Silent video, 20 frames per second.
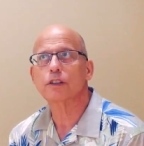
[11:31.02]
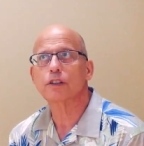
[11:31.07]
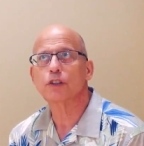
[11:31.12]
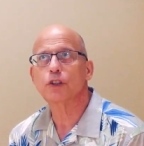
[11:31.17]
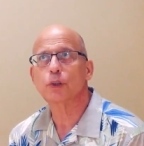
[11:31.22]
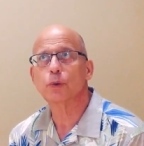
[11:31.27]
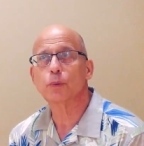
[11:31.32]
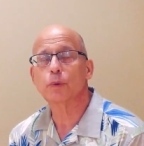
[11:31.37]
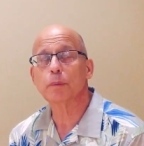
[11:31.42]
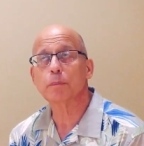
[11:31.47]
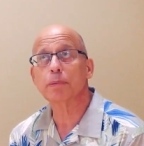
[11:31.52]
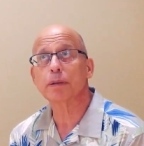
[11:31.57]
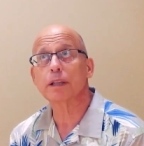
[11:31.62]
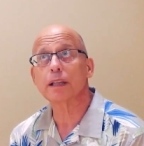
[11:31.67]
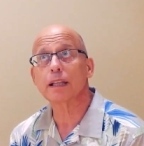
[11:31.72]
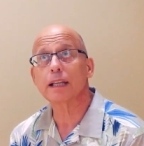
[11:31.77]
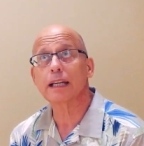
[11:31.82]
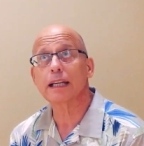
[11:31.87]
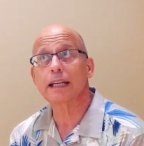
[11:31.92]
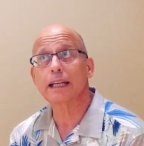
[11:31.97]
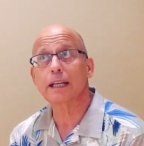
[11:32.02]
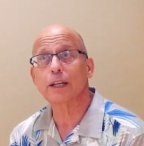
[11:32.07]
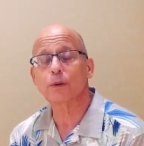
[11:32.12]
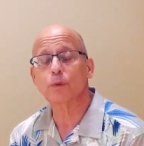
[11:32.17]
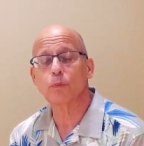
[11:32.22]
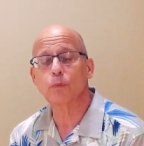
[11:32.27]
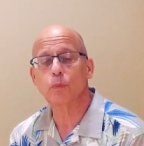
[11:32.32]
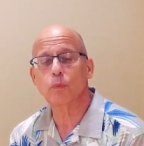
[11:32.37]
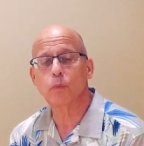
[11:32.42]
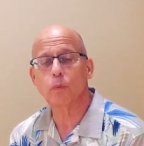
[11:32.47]
you would play
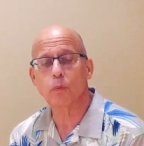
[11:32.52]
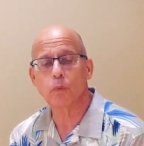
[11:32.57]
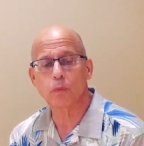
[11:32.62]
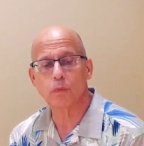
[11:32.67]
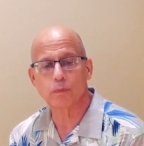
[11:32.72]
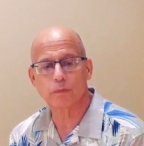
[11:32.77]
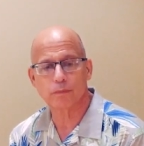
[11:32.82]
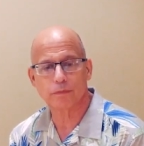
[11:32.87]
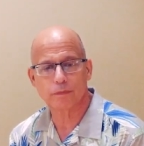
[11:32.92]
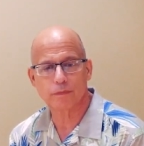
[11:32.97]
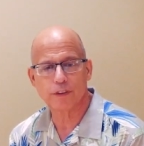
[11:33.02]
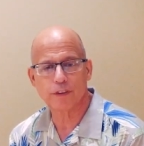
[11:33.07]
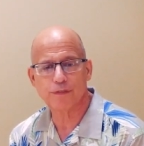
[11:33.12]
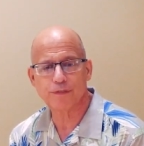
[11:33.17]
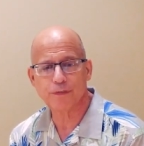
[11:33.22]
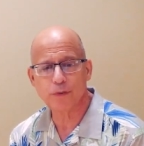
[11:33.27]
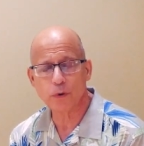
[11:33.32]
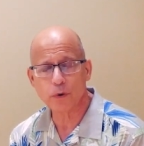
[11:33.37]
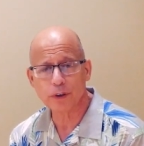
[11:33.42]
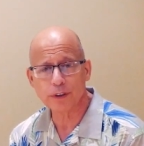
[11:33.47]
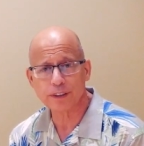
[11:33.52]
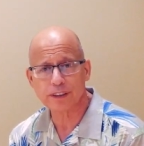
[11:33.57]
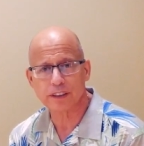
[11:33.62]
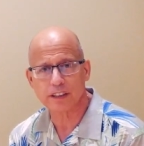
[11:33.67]
the fourth